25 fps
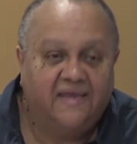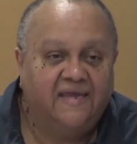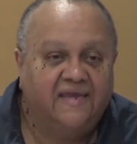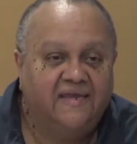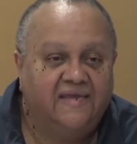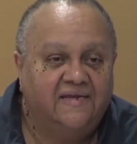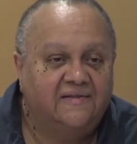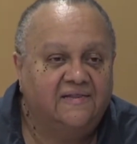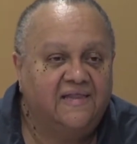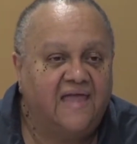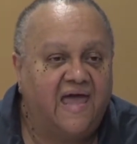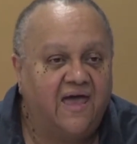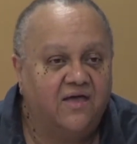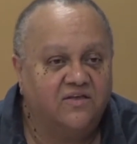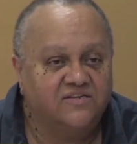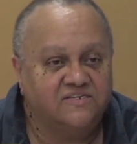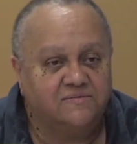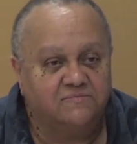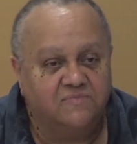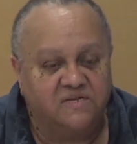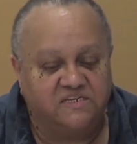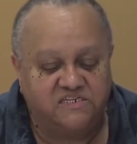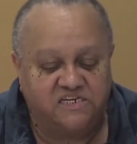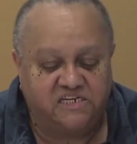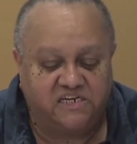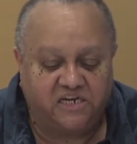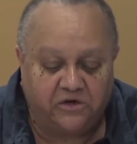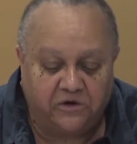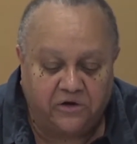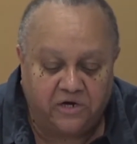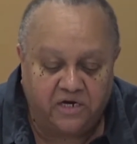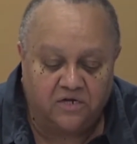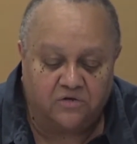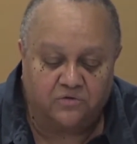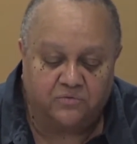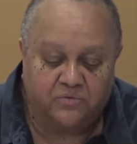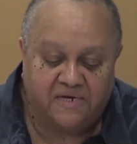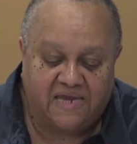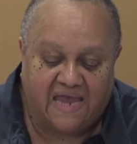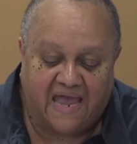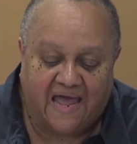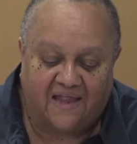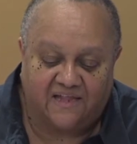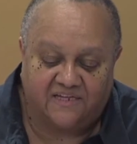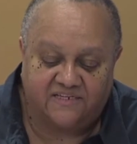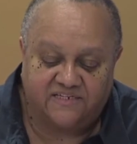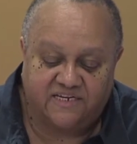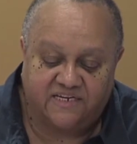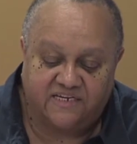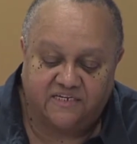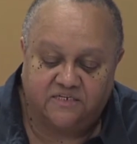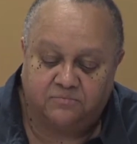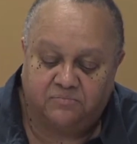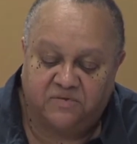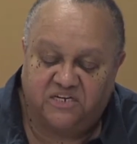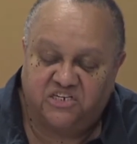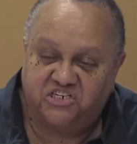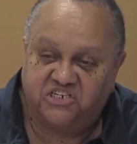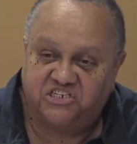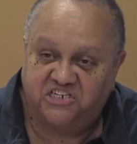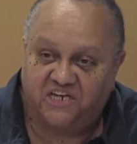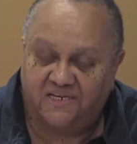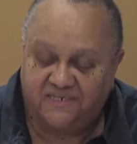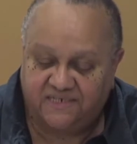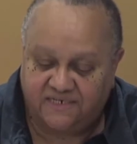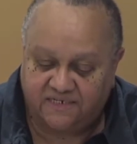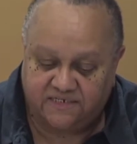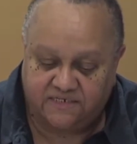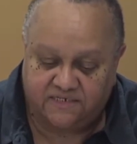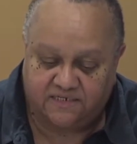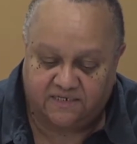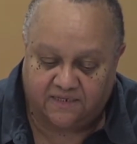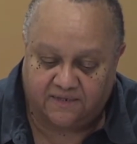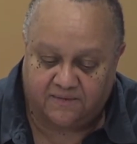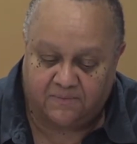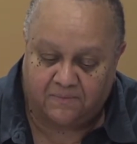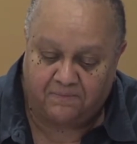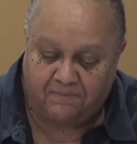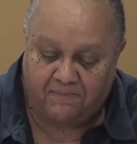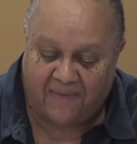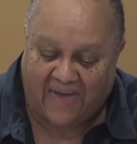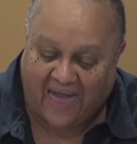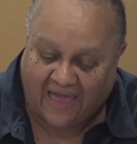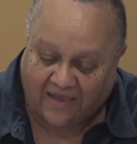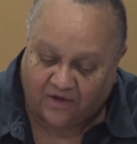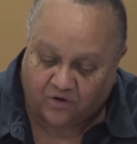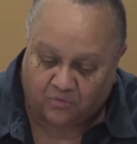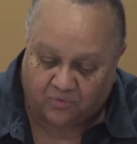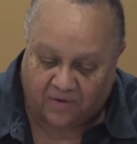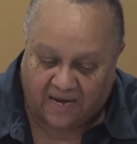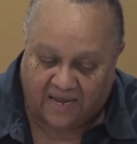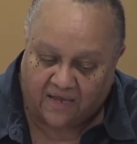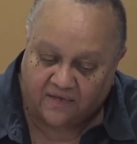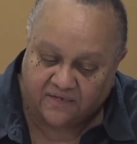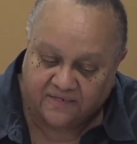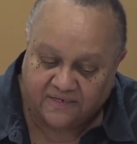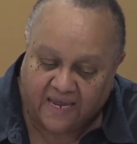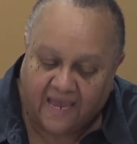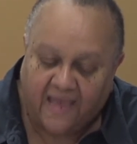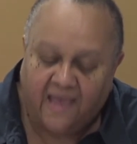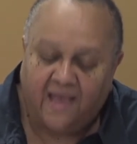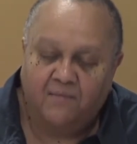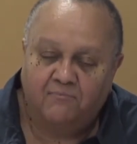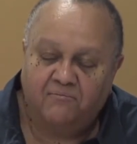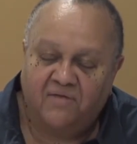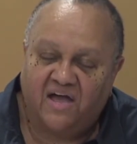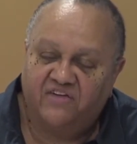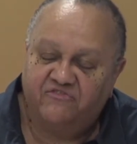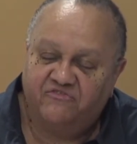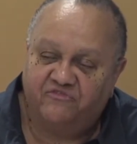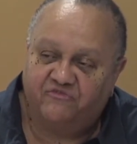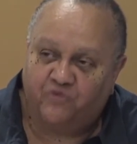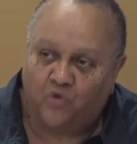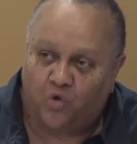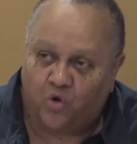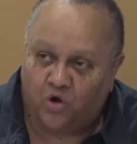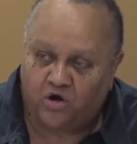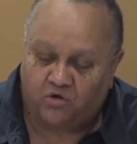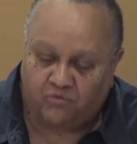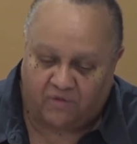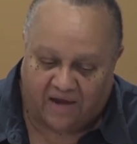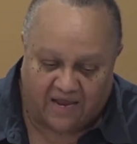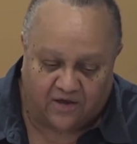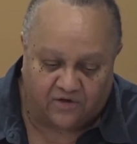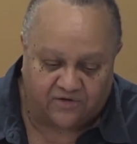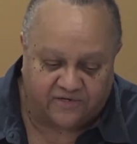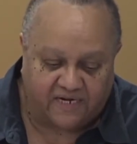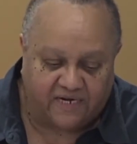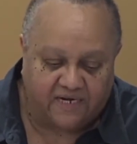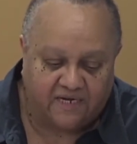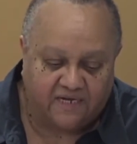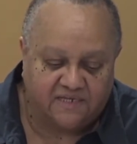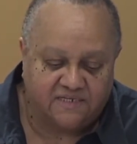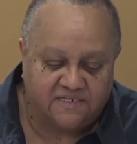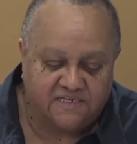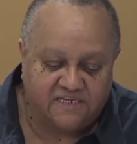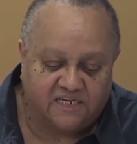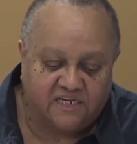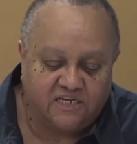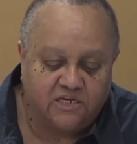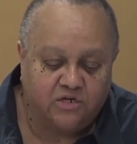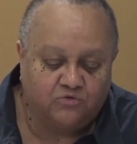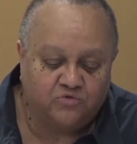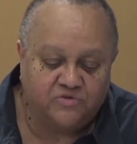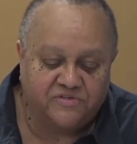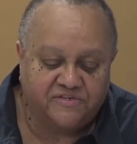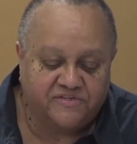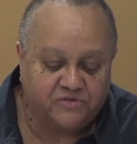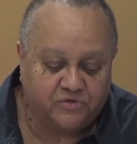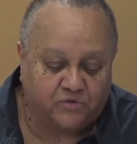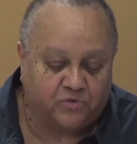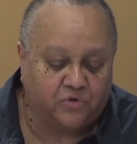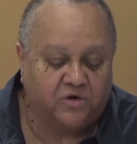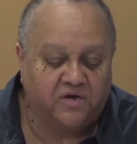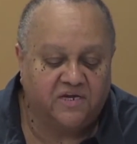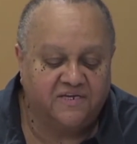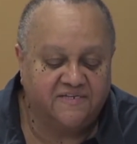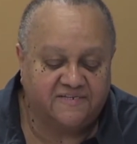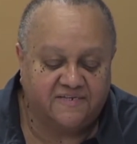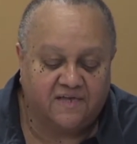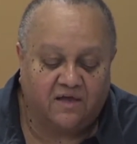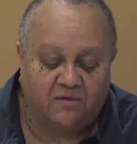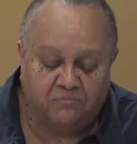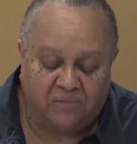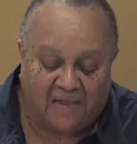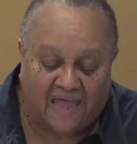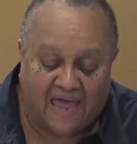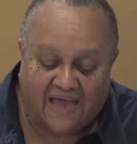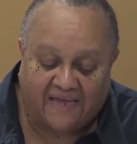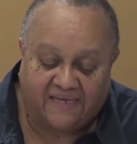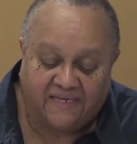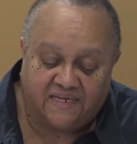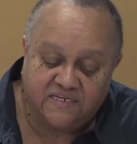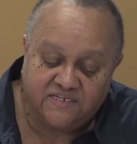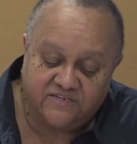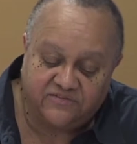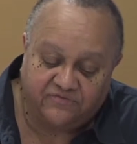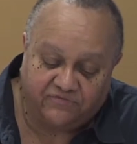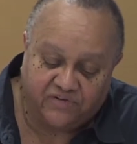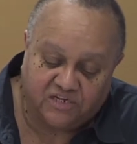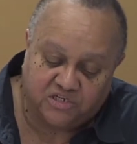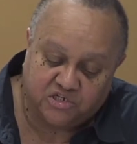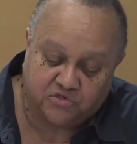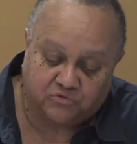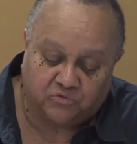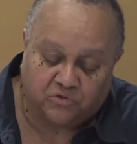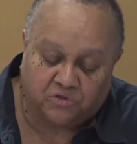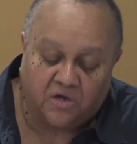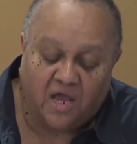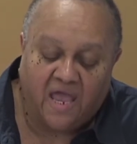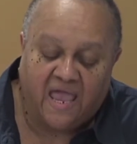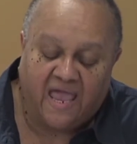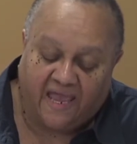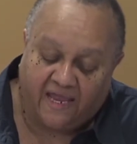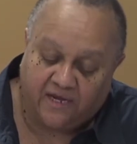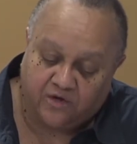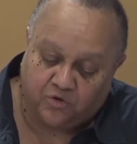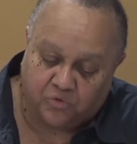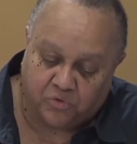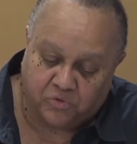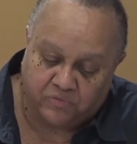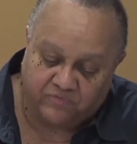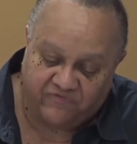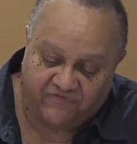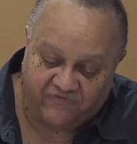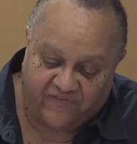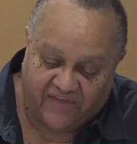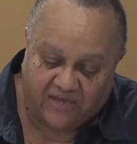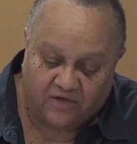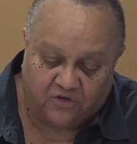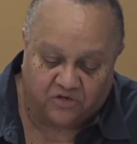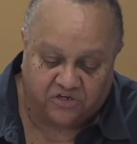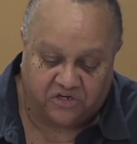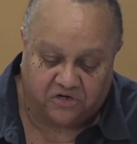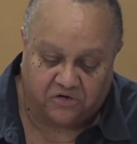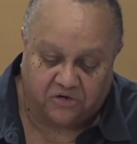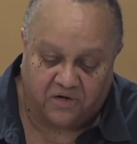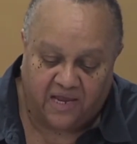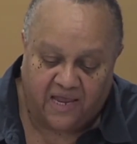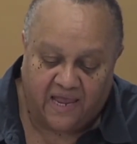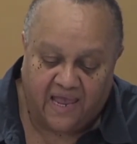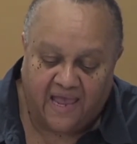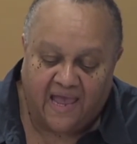It allows material reality to be shunted to the background by foregrounding continual stories of Black individual and group failure,